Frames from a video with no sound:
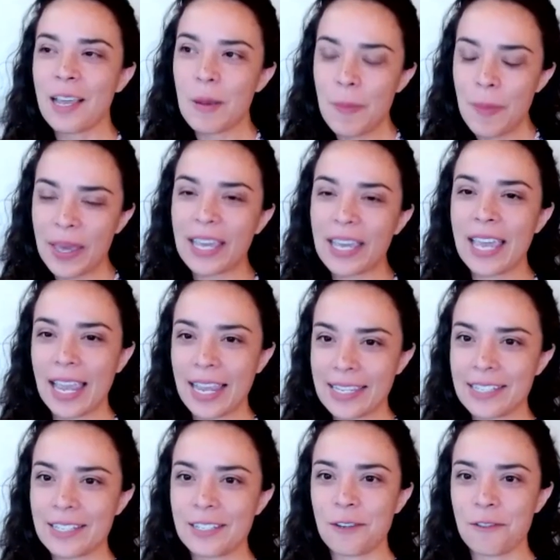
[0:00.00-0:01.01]
Pick a case
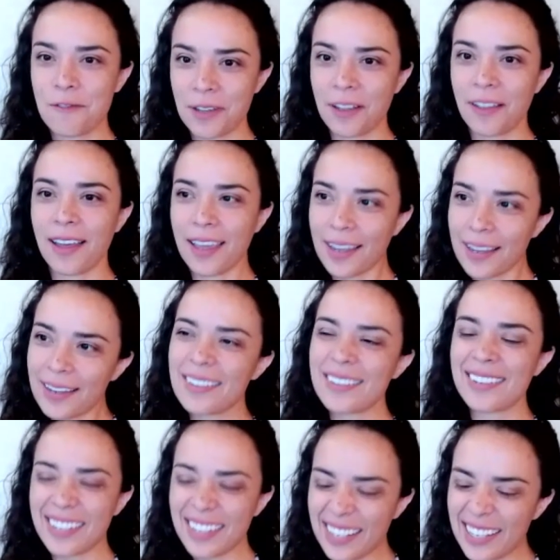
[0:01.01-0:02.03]
that you feel like
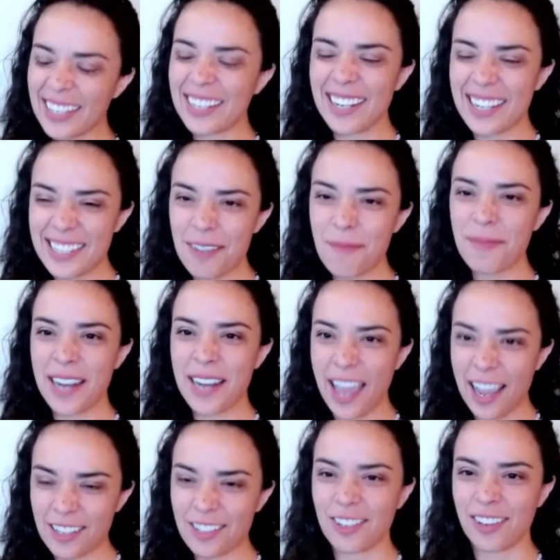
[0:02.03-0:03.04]
needs something
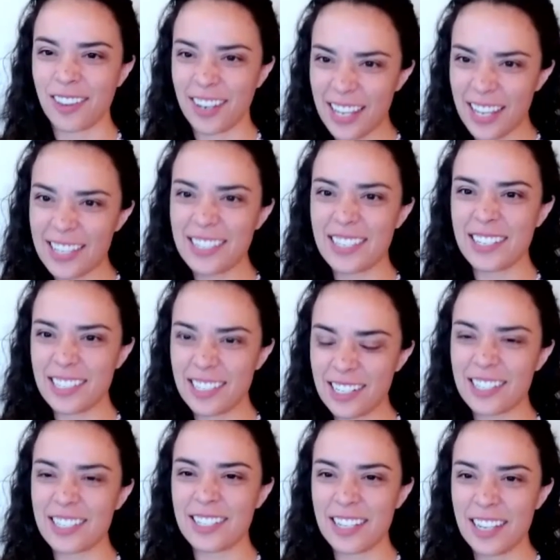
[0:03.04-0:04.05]
extra, that isn't
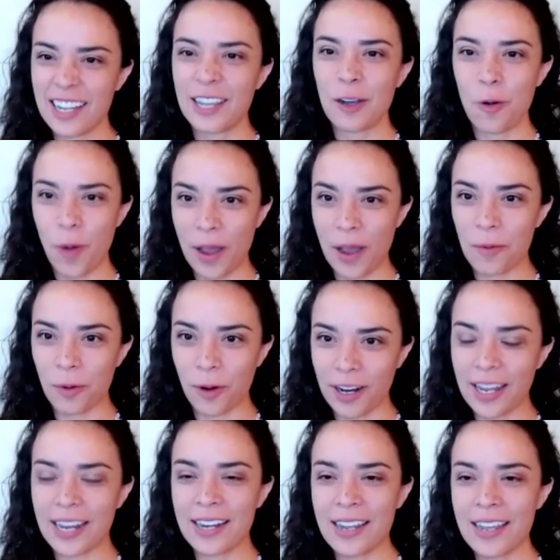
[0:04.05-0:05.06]
just quite
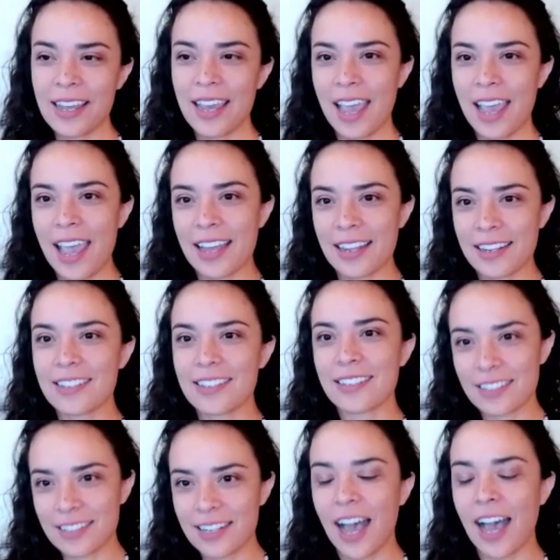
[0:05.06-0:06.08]
working, and
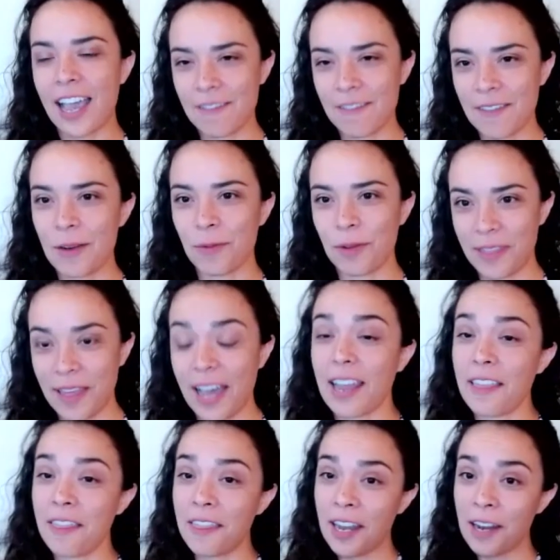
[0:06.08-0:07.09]
dive in with that.
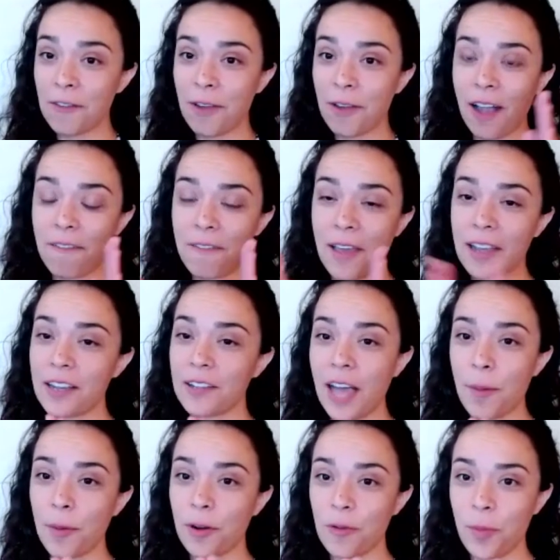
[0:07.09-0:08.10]
And then if you have that
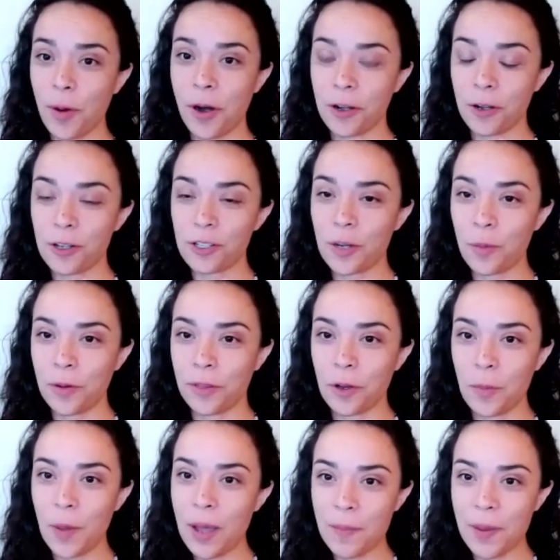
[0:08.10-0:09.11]
collaborative partnership with your
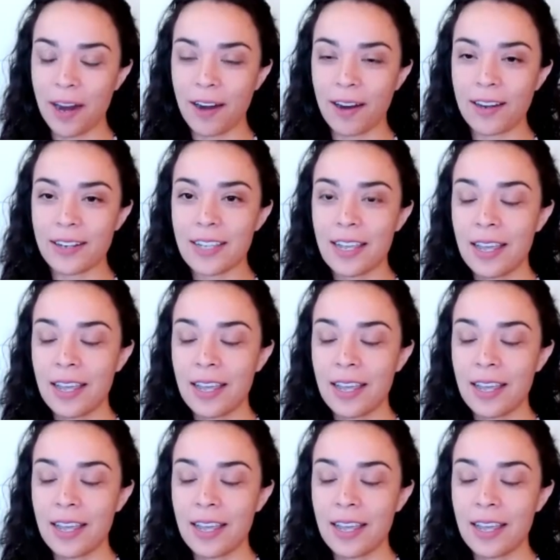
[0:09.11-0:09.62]
pet parent,